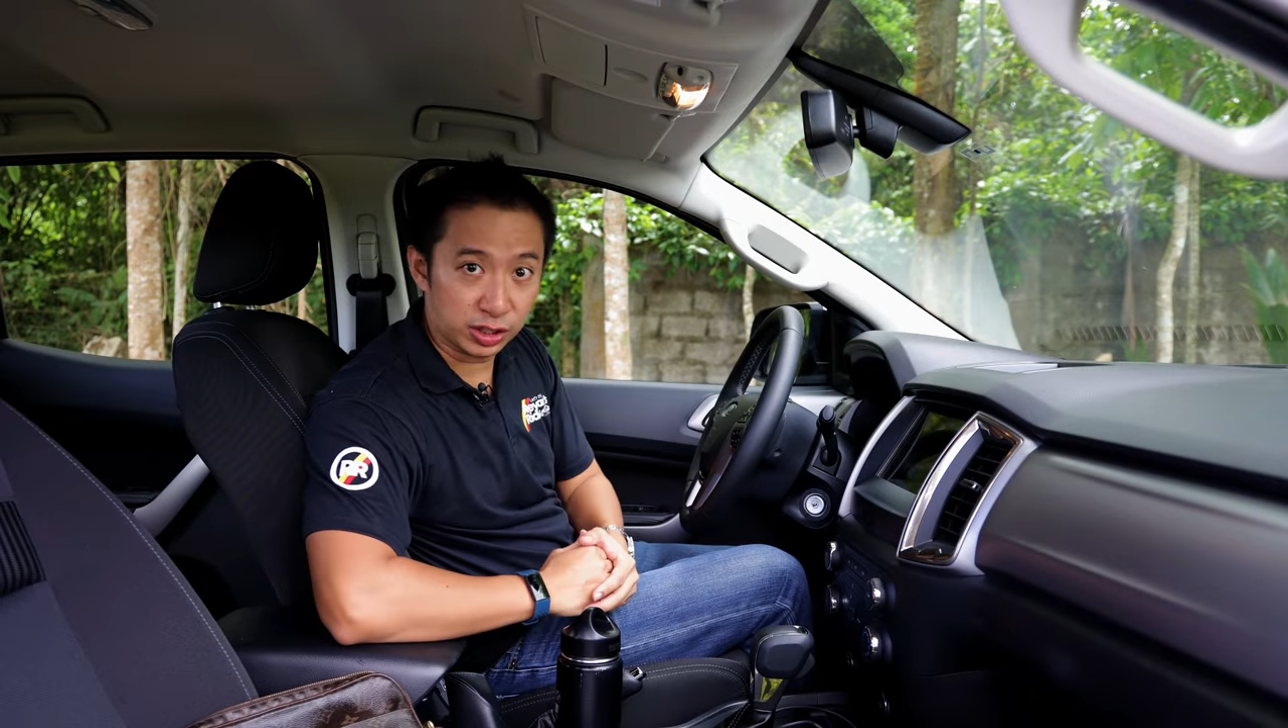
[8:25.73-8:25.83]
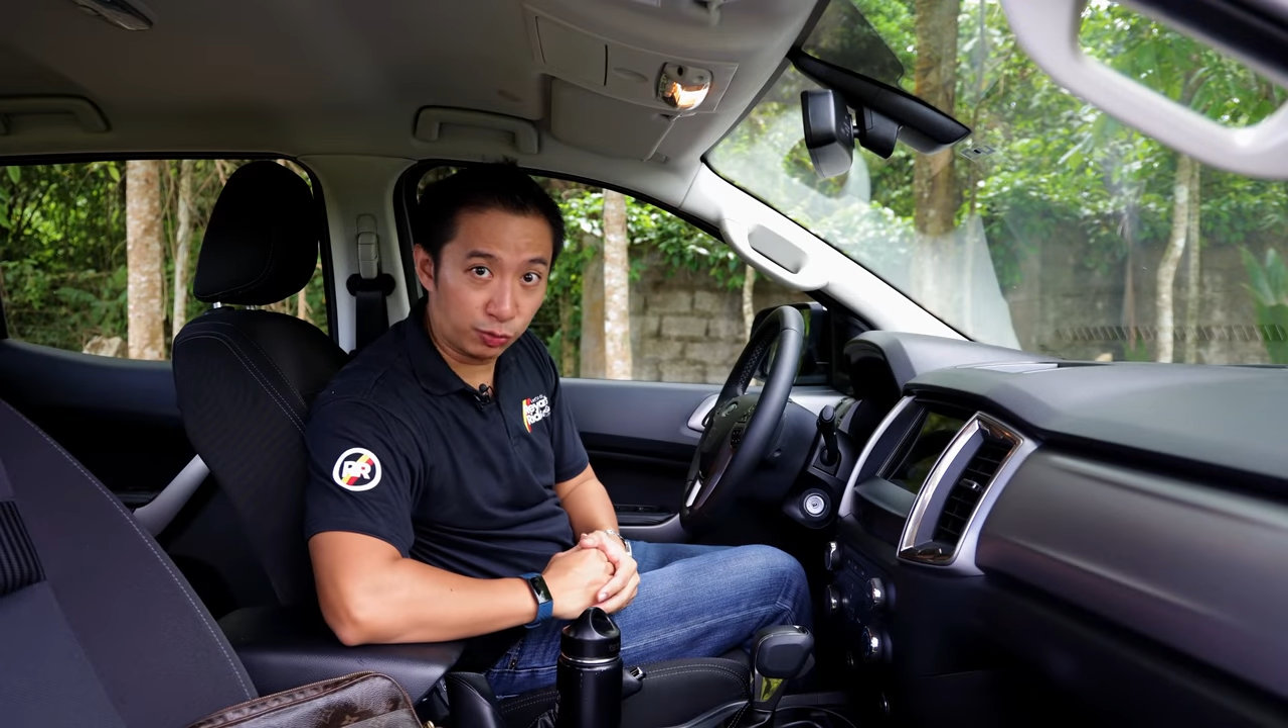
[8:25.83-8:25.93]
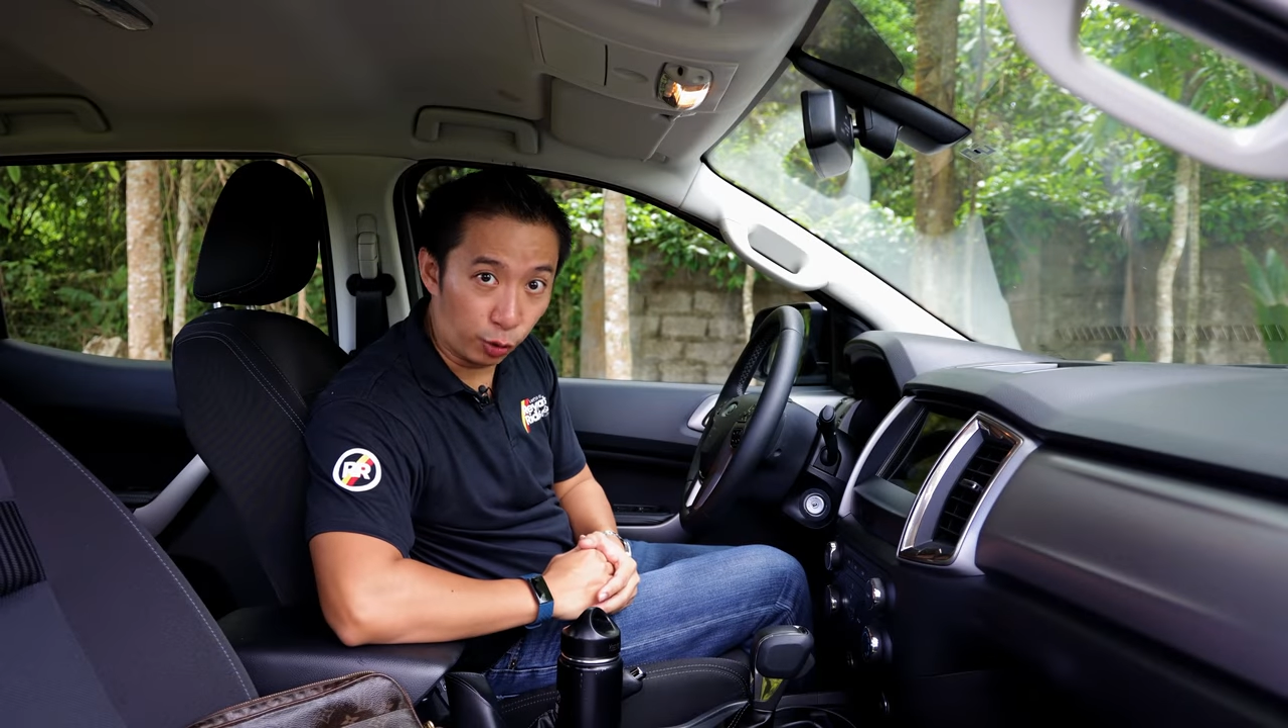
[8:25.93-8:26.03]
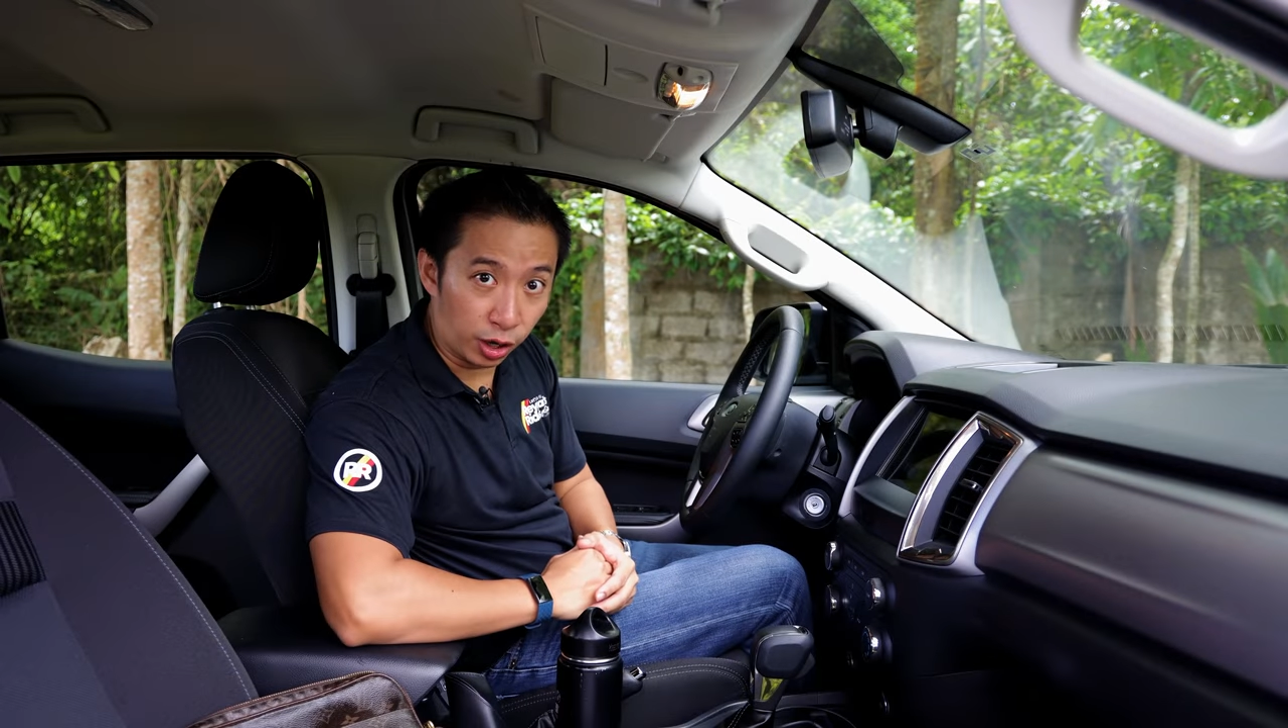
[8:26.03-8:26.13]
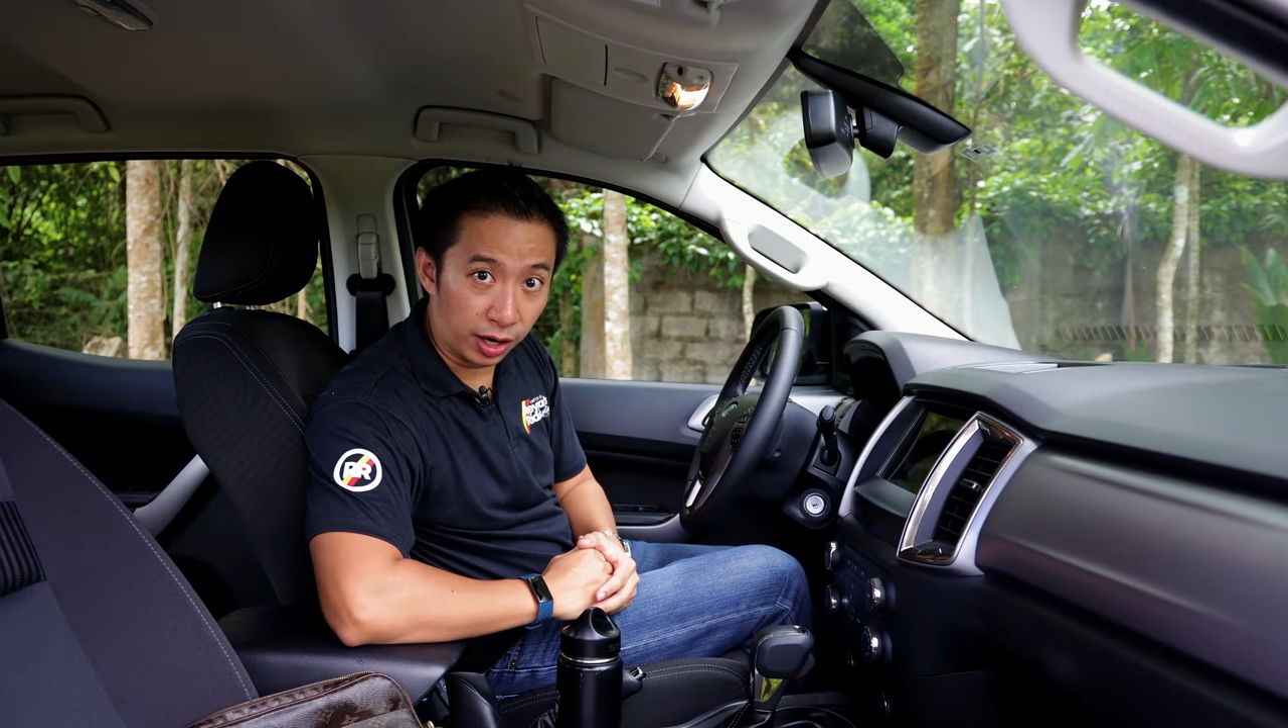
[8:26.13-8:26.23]
X
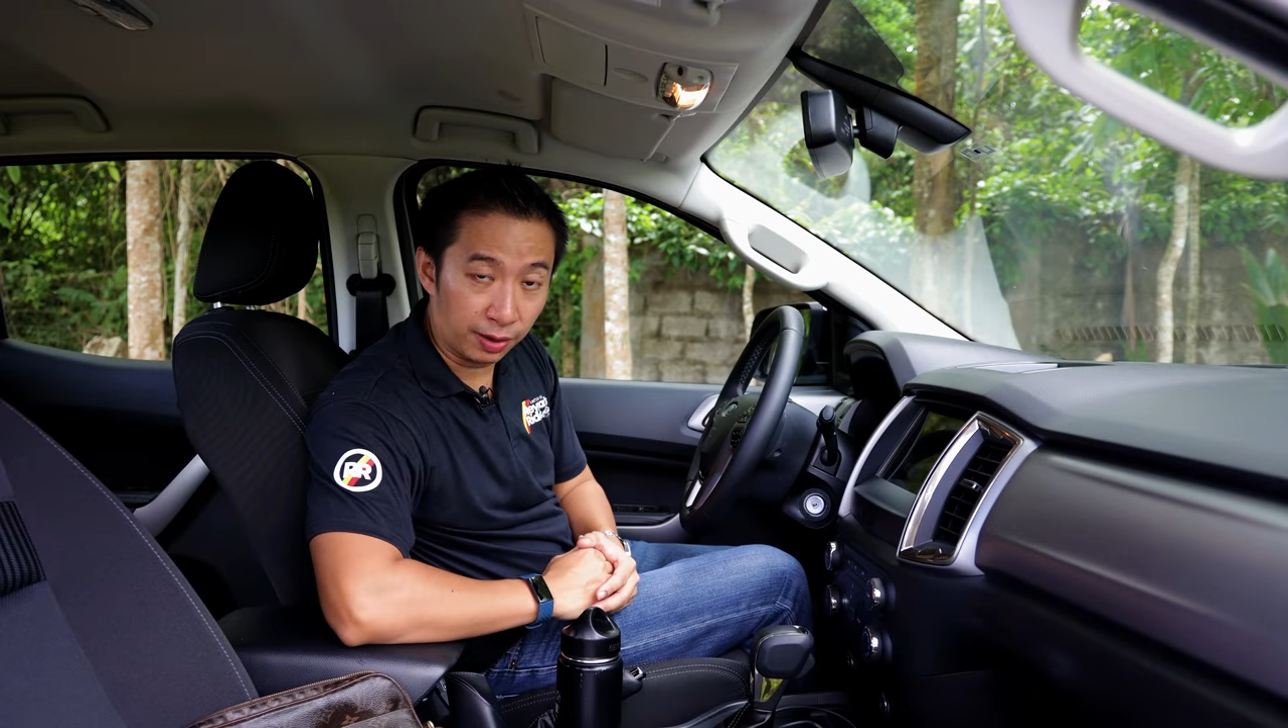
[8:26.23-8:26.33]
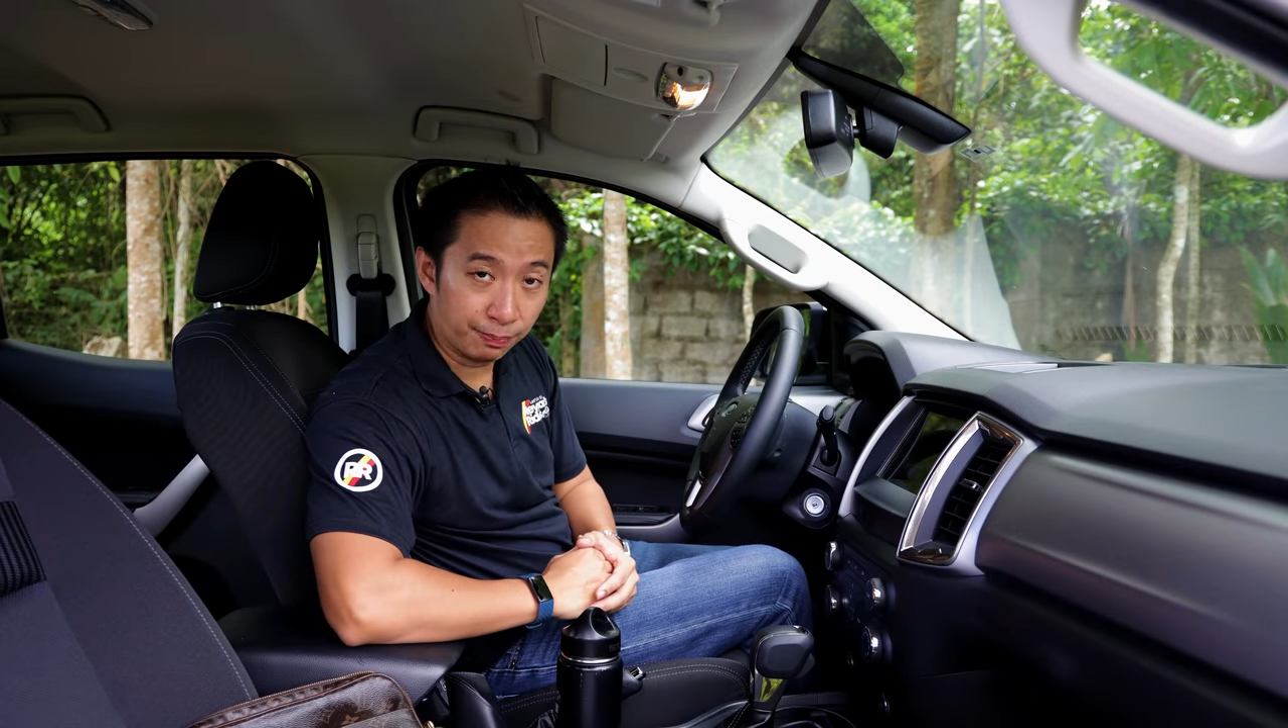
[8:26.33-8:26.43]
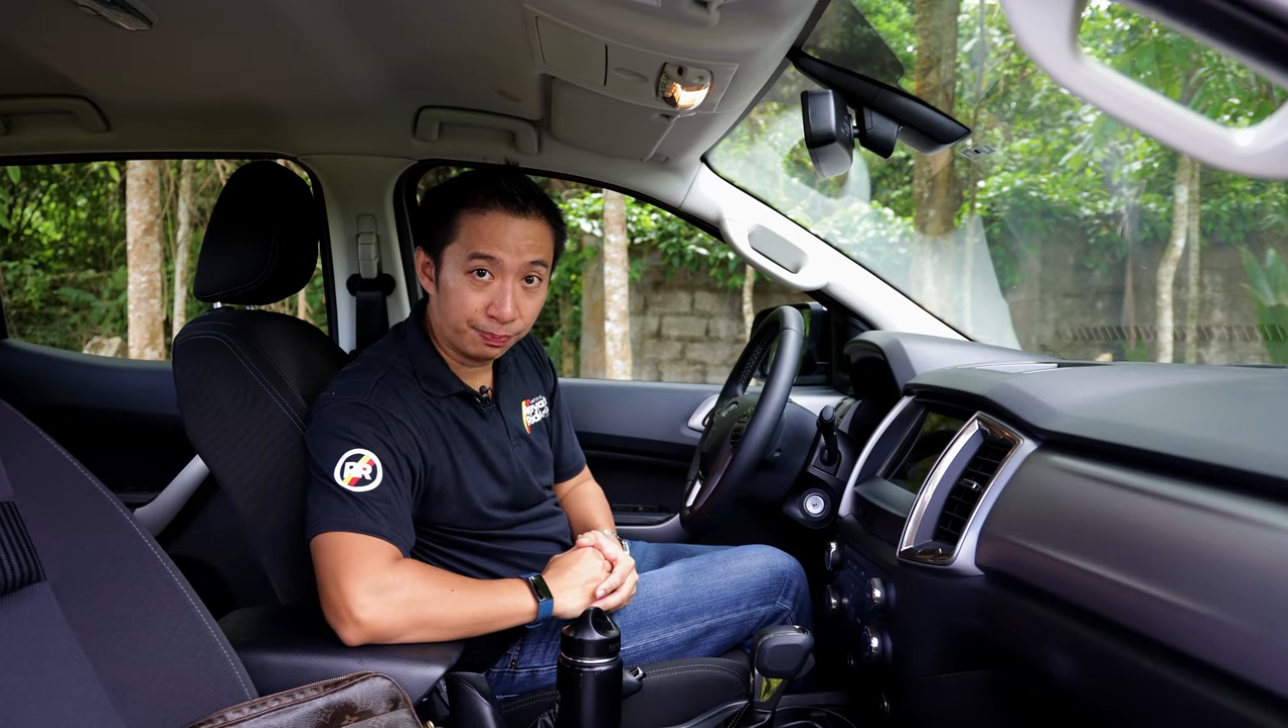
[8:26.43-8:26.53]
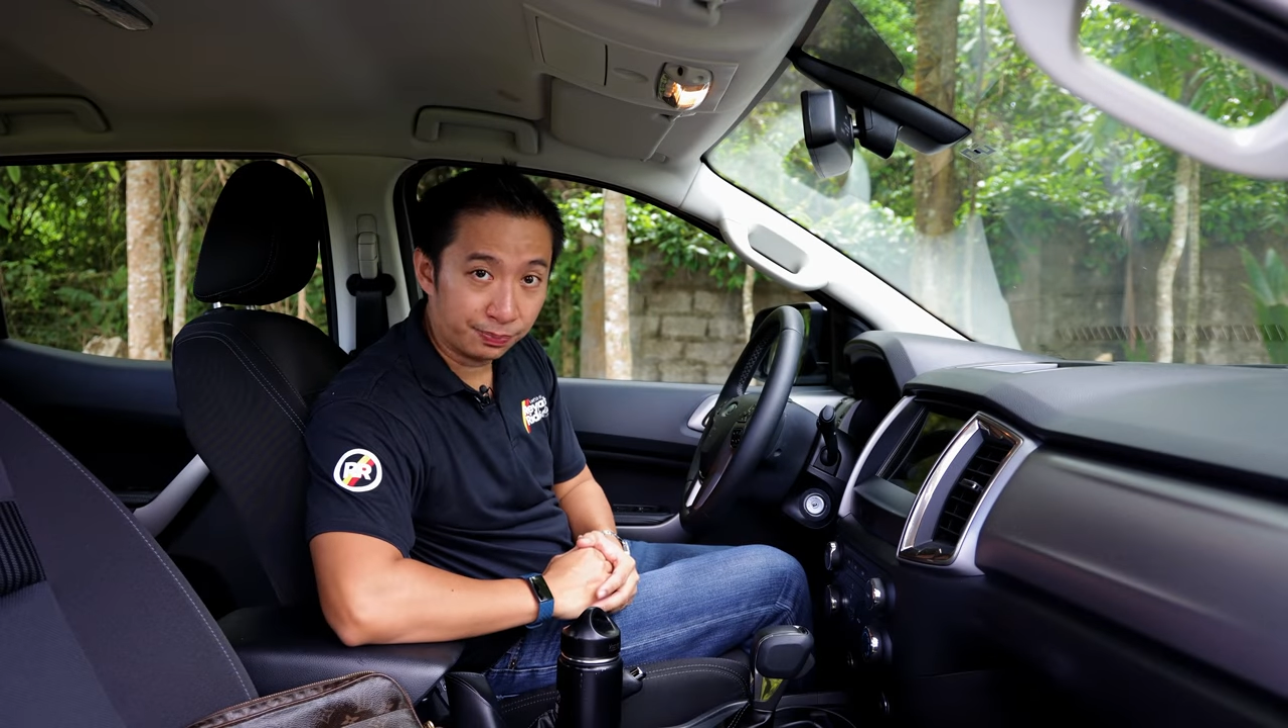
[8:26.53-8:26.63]
four.